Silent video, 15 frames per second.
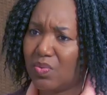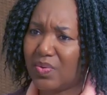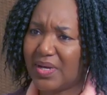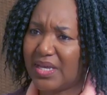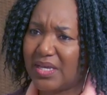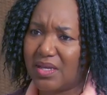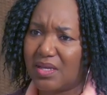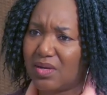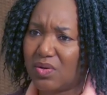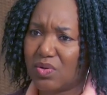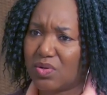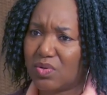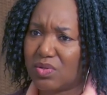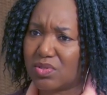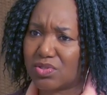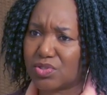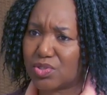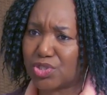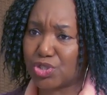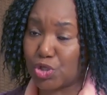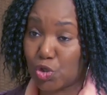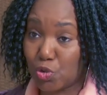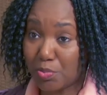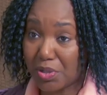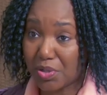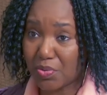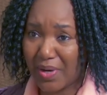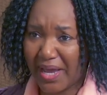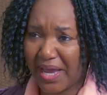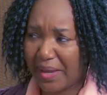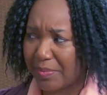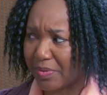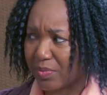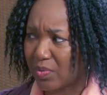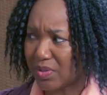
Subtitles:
Wait, tumor? What happened?